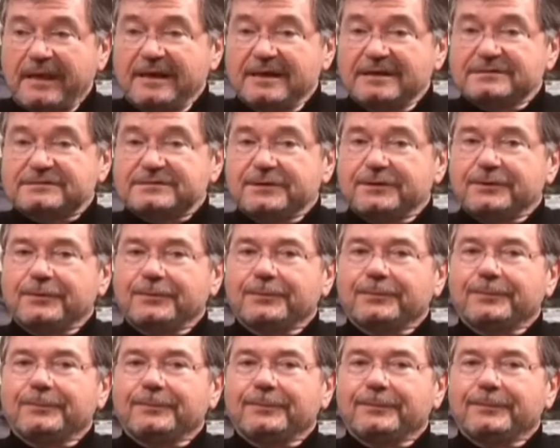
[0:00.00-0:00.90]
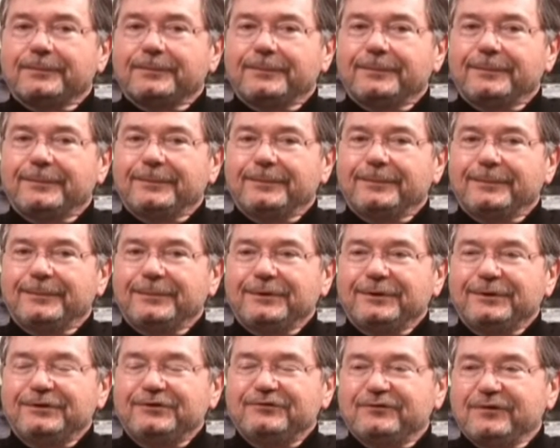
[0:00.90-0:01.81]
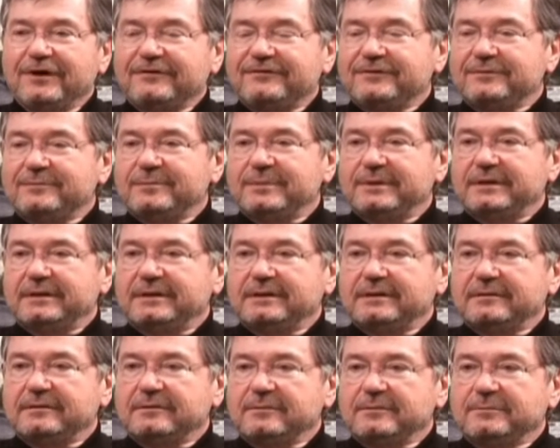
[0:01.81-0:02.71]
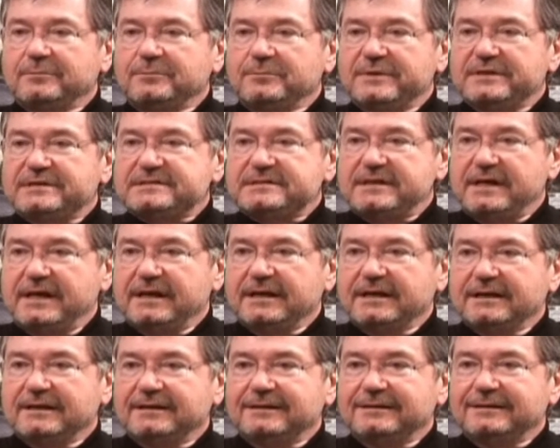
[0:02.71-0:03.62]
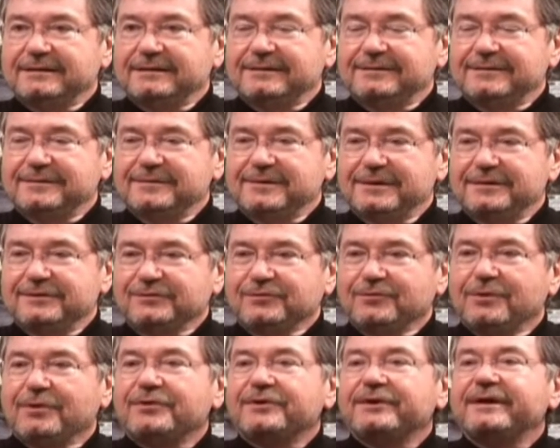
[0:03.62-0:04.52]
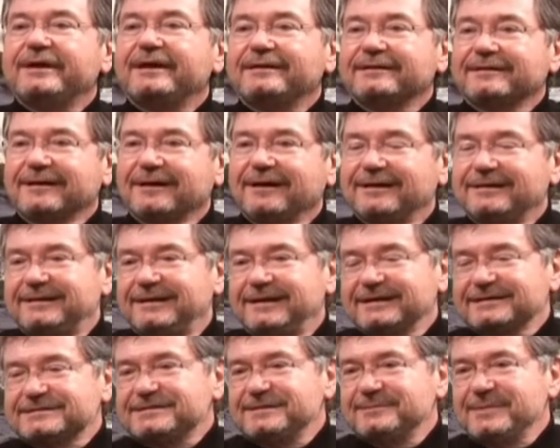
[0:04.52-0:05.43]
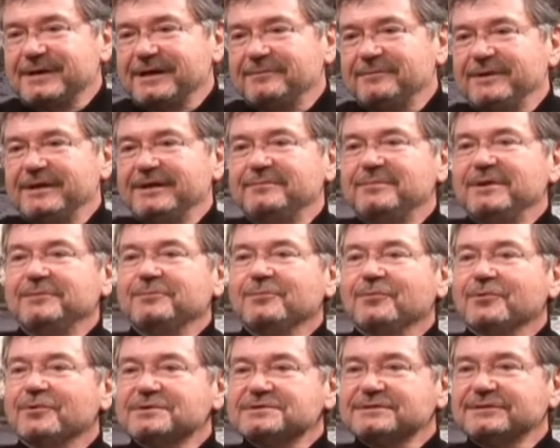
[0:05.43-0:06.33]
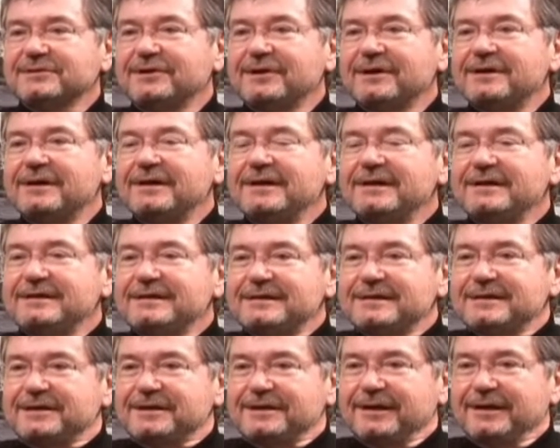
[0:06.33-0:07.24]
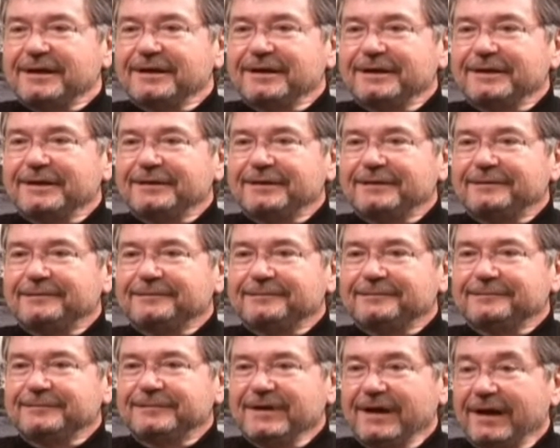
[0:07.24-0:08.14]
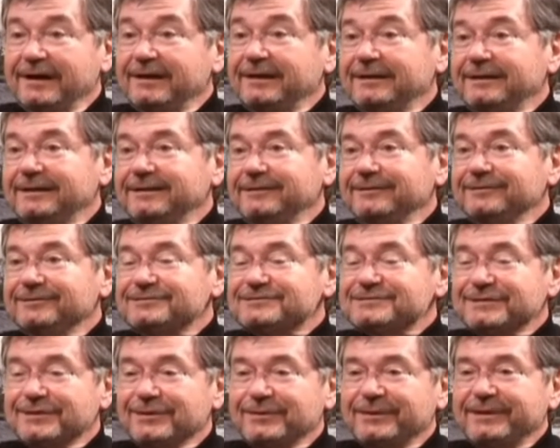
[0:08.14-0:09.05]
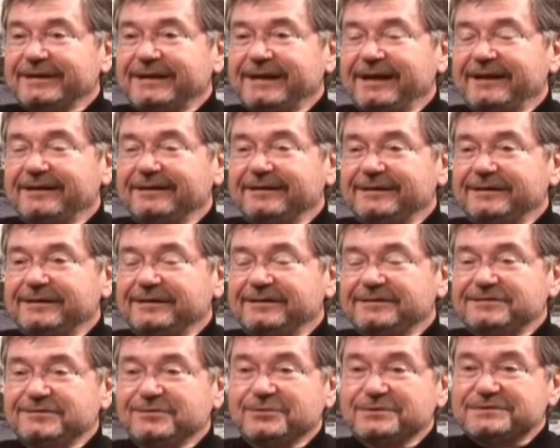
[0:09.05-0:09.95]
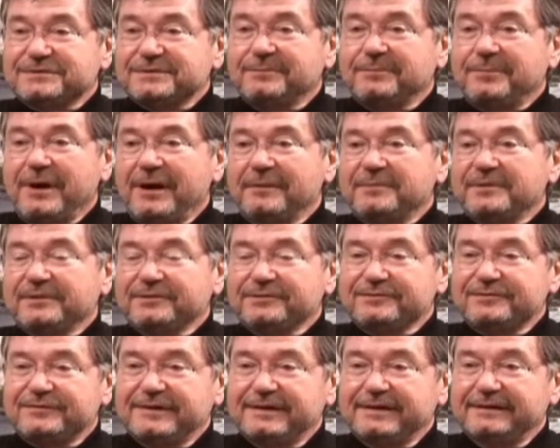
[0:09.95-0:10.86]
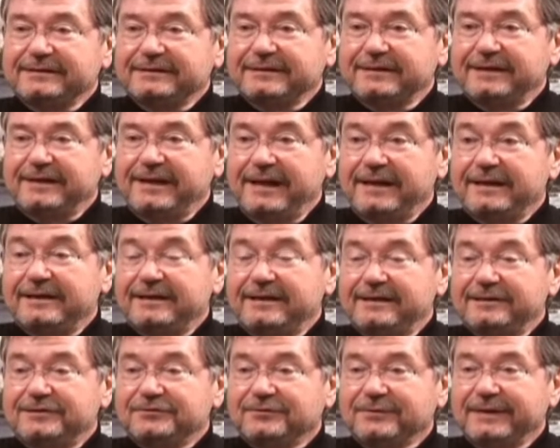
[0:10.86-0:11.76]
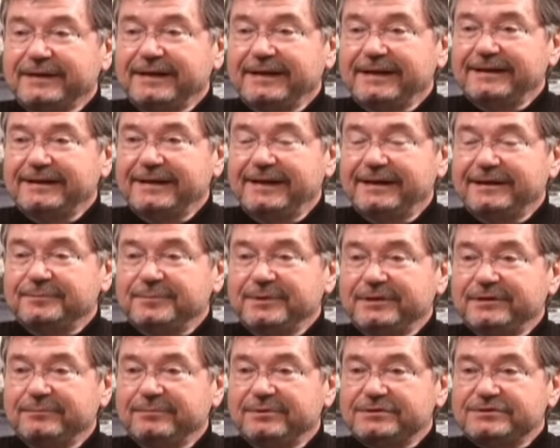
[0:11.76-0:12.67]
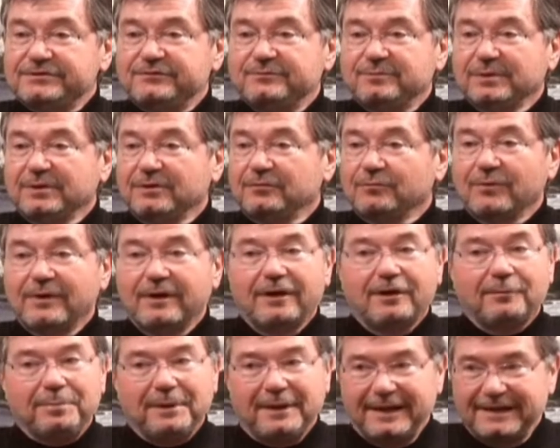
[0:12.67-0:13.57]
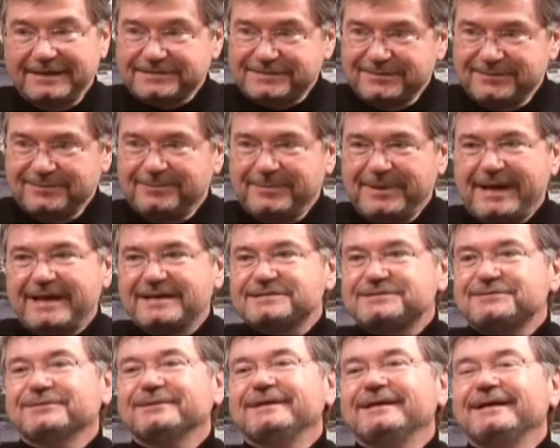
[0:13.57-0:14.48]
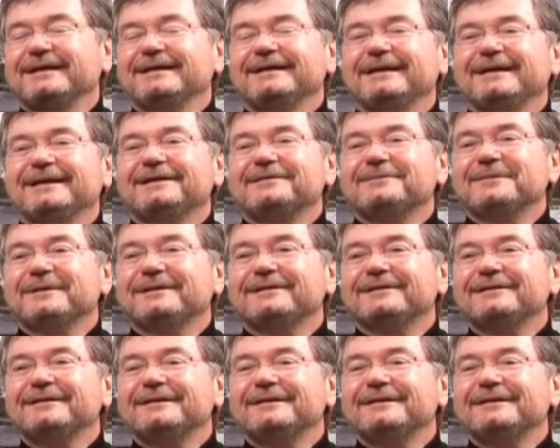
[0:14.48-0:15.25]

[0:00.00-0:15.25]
So you've often been mistaken and quoted out of context about maybe Moore's law uh, dying or slowing down, and it was a popular thing that it ended at 28 nanometer. But you've blown well past 28 nanometer.